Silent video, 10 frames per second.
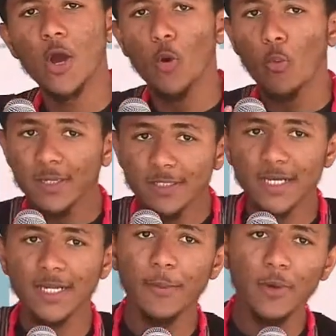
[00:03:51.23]
One
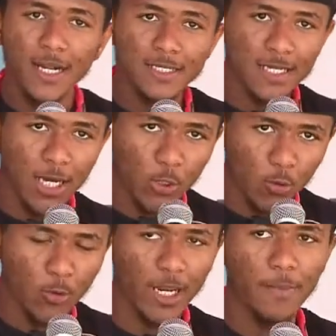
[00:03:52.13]
thing I'm gonna tell
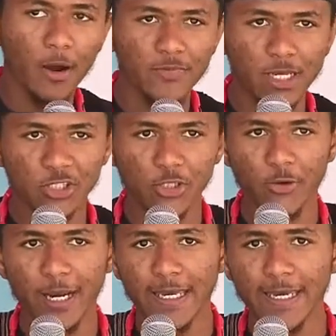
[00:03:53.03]
you about
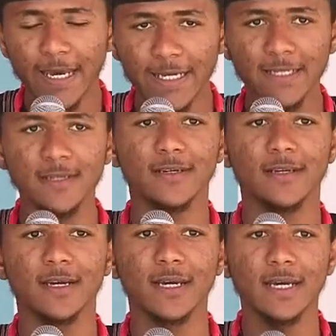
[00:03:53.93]
Nigeria again
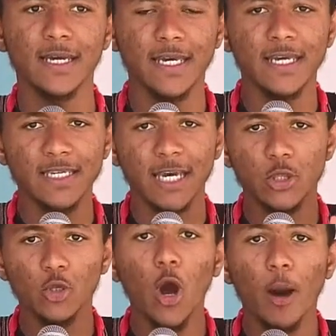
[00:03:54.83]
is a
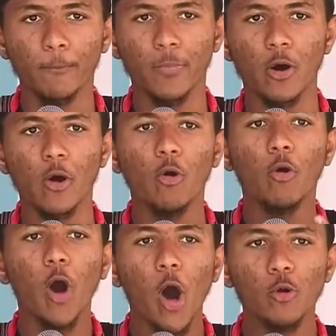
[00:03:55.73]
drum
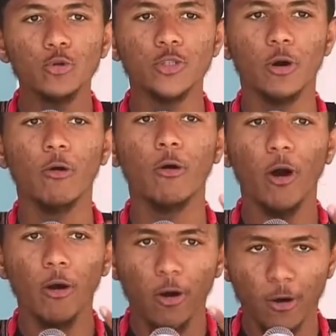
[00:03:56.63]
called
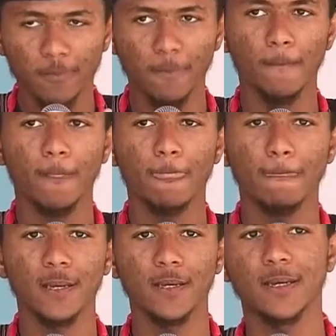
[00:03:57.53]
gongon.
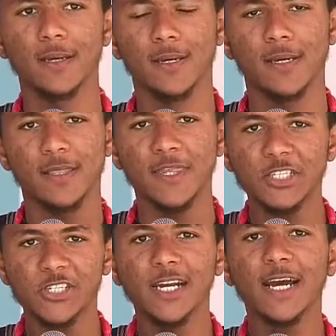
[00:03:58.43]

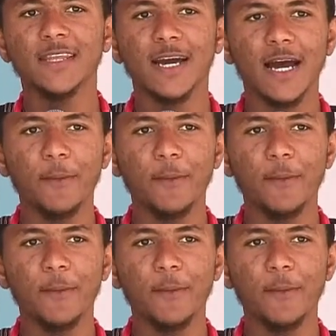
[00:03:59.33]
Nigeria da